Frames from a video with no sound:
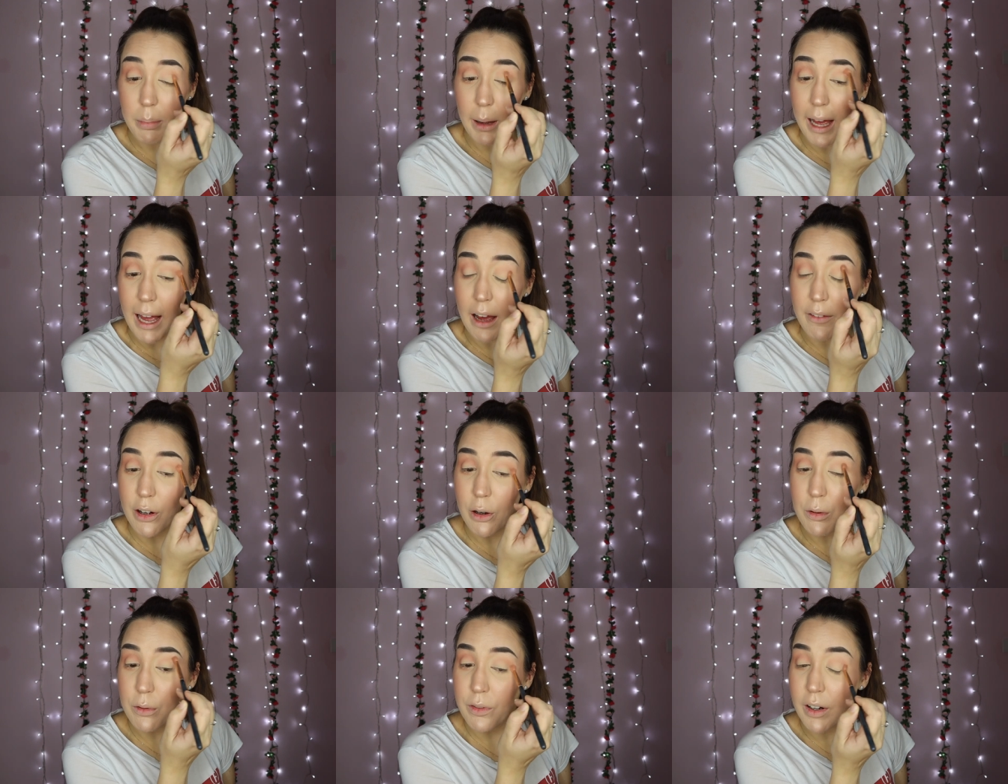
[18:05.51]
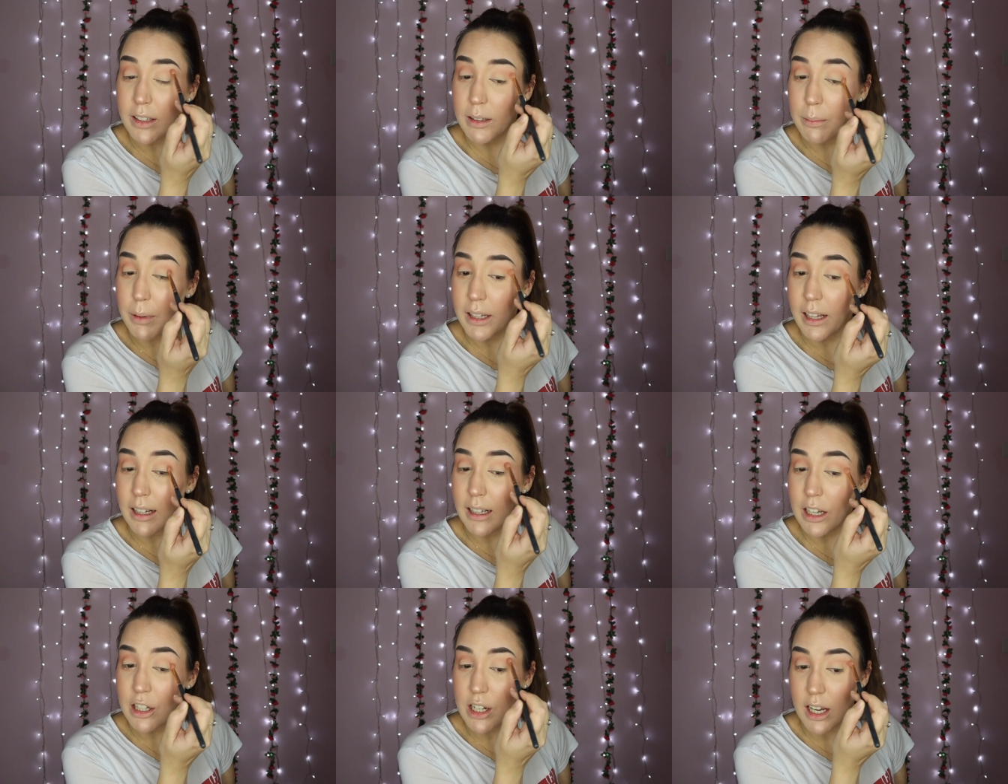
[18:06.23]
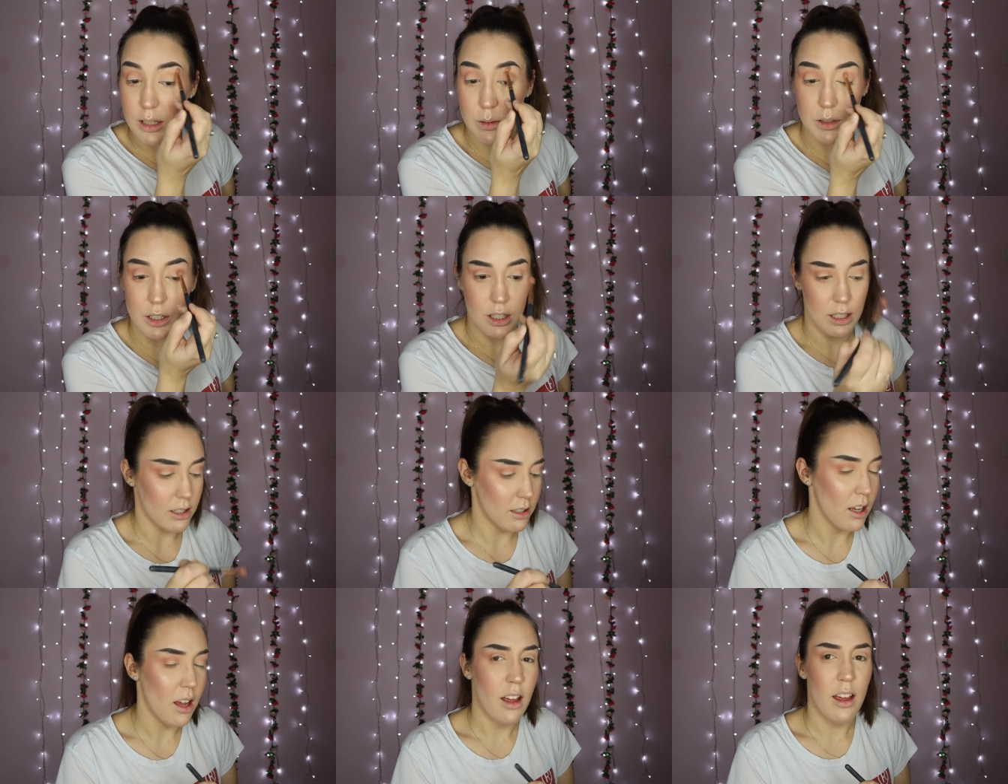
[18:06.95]
But I have it all funded by the NHS, which
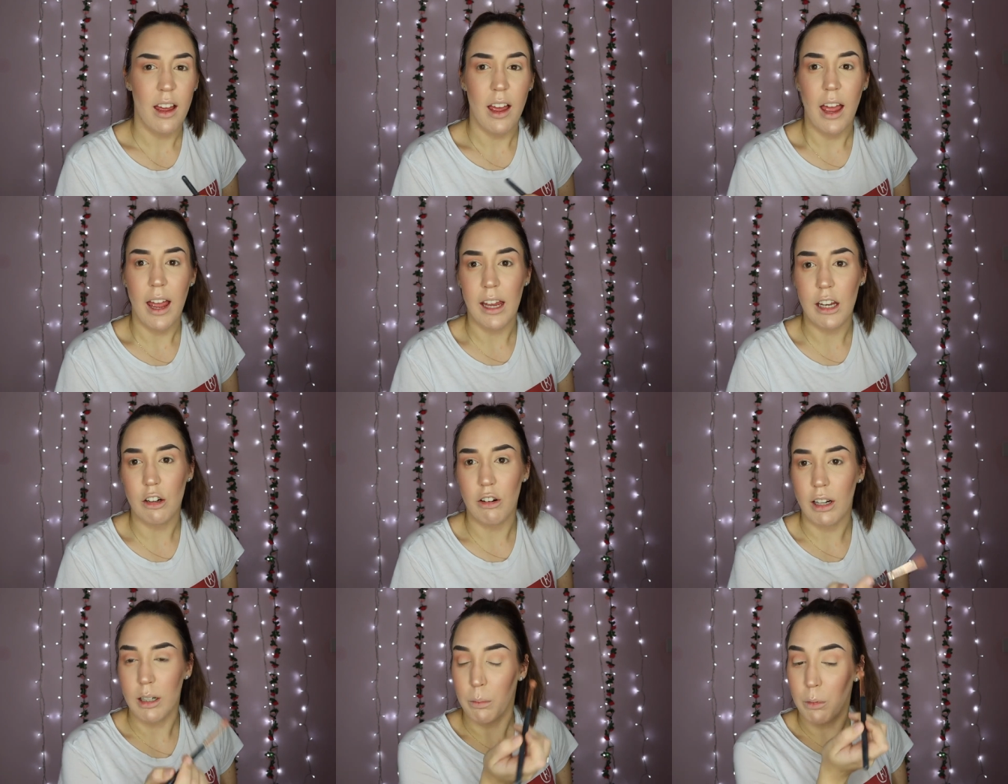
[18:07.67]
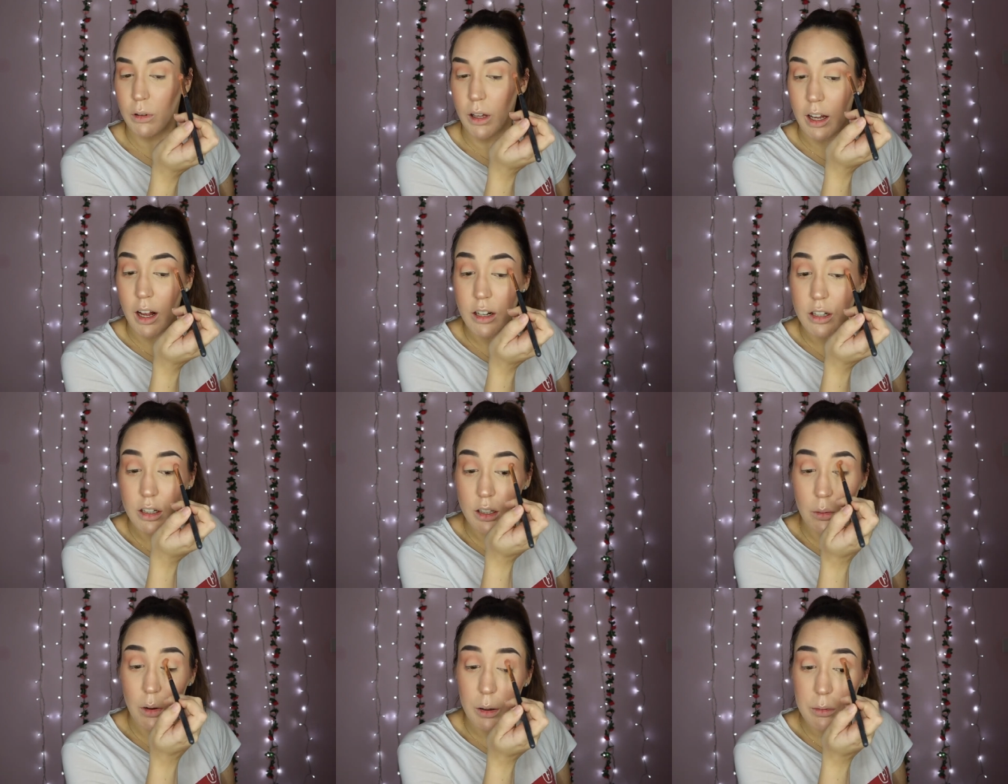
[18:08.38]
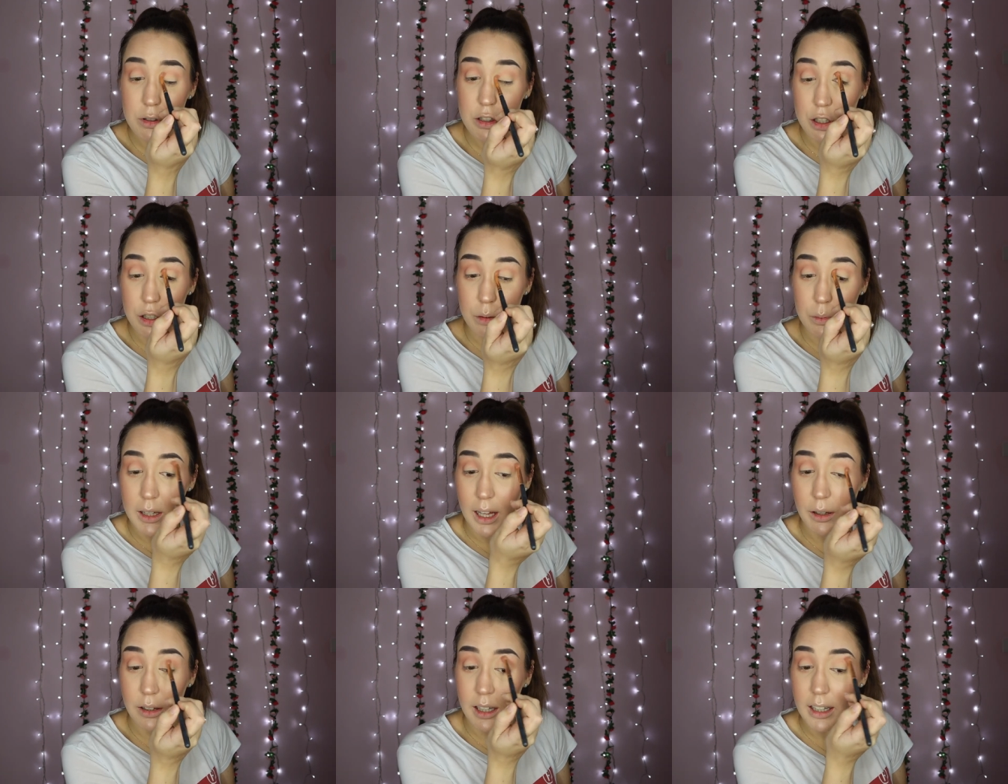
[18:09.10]
is incredible. Like I don't know what I would do
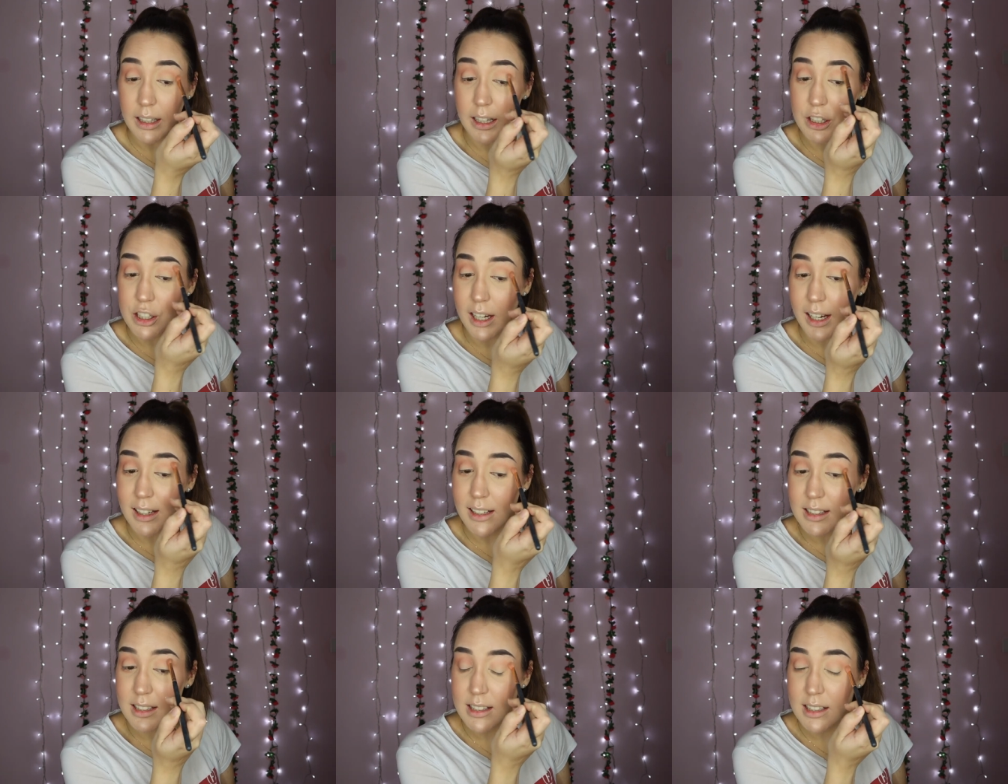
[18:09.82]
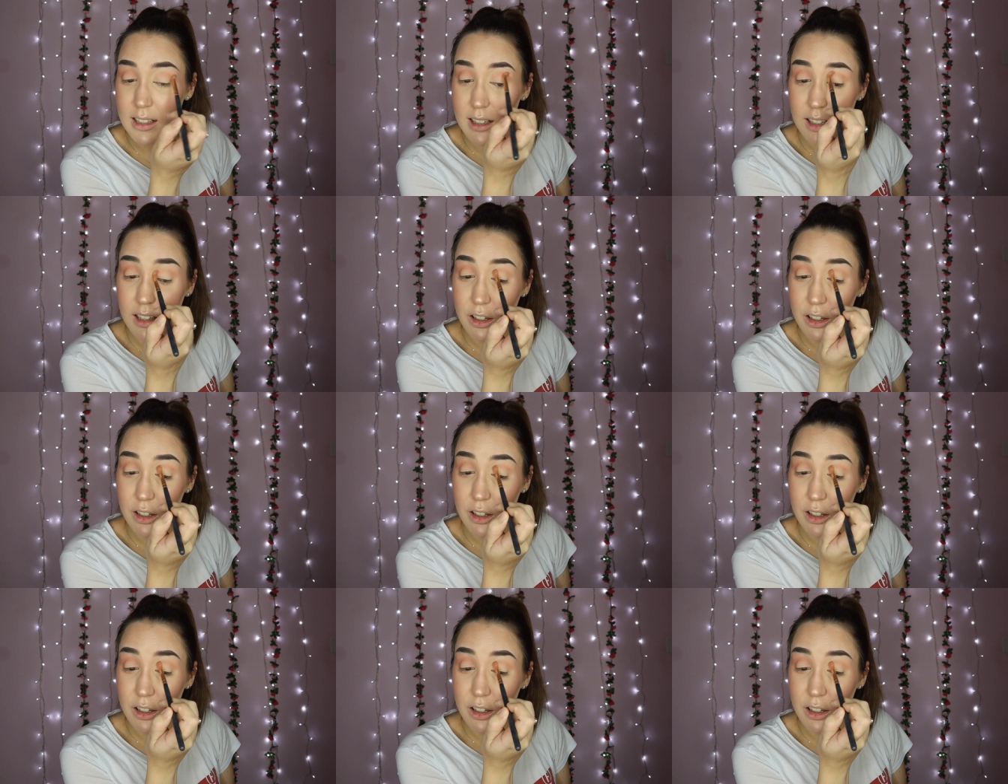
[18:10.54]
without the NHS.